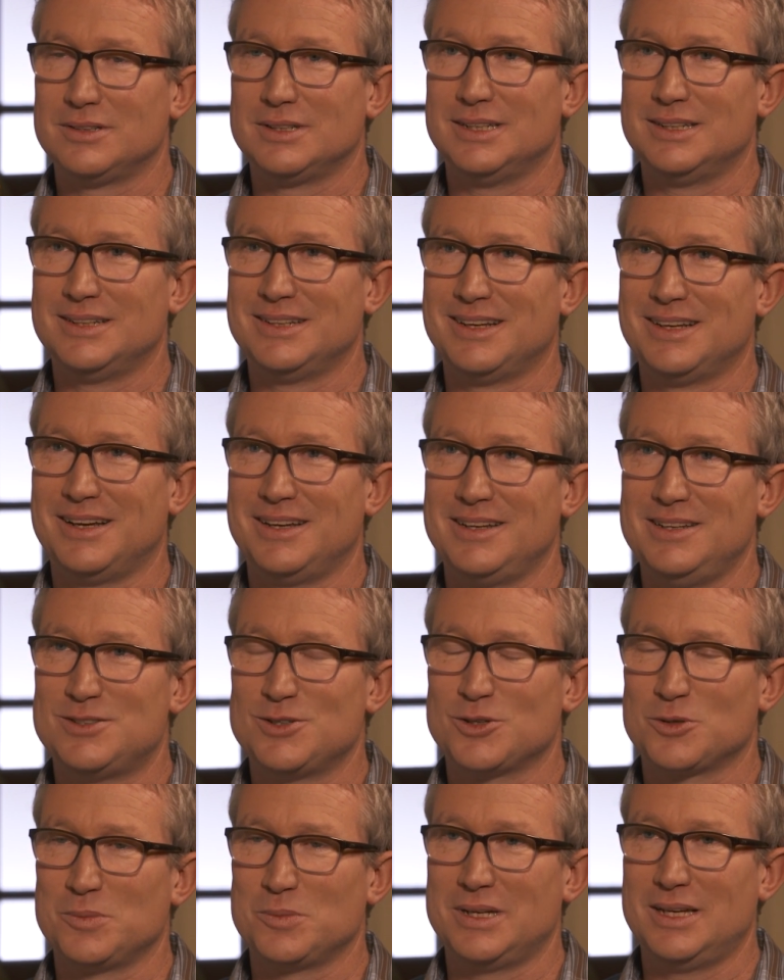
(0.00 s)
And uh, he
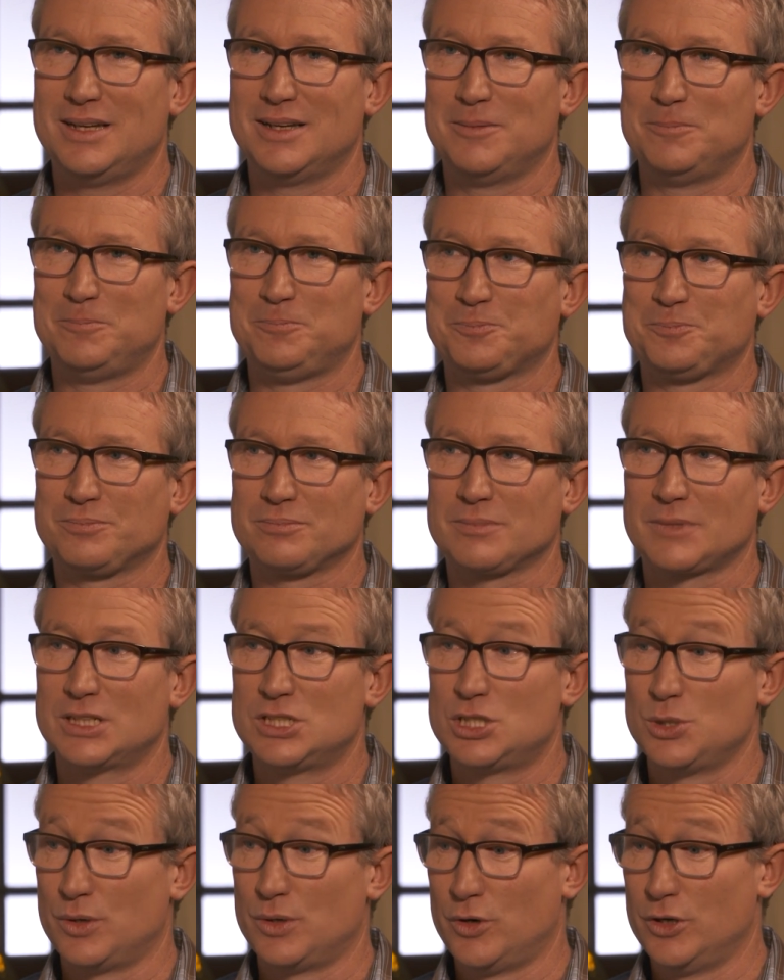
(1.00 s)
took me um,
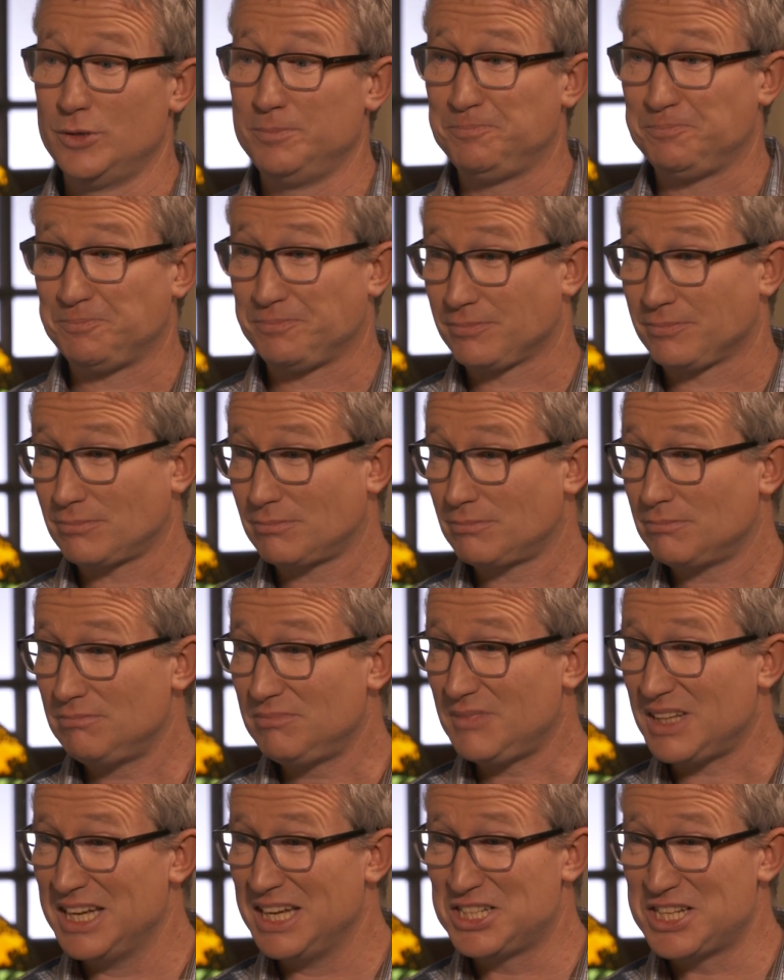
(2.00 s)
to a room,
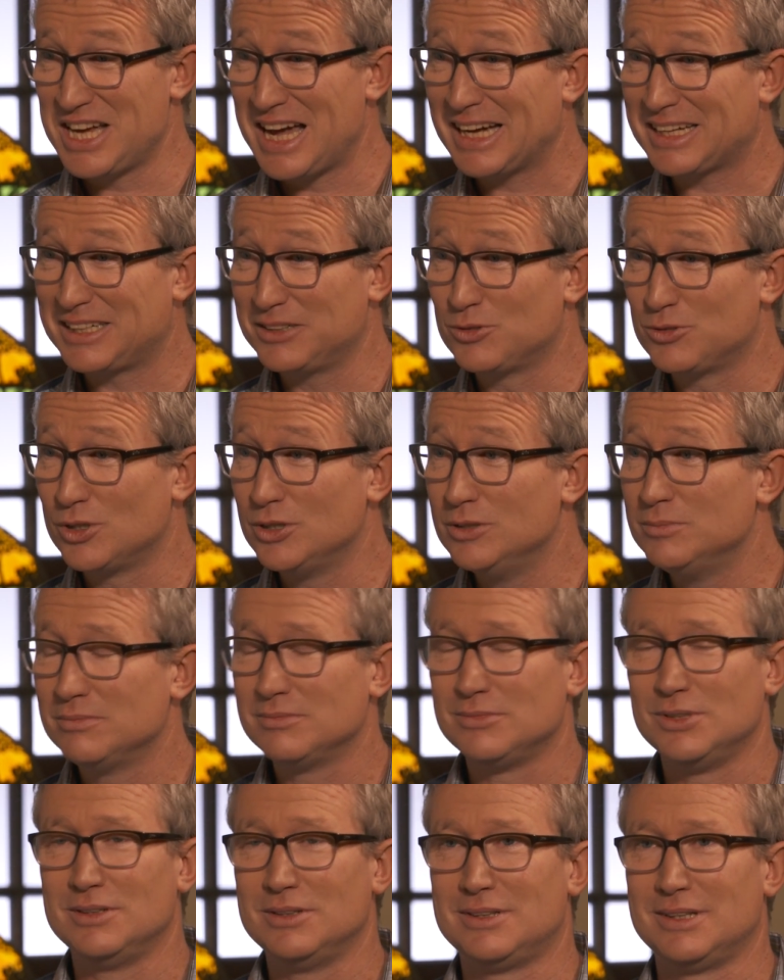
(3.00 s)
a darkened room
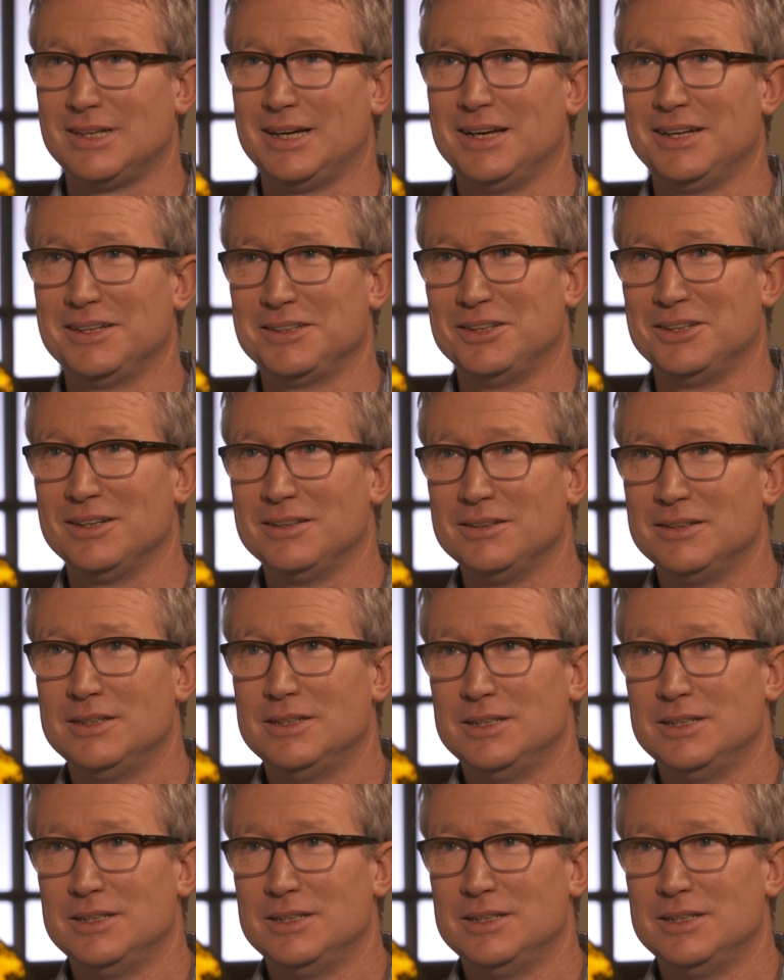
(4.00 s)
with uh, you know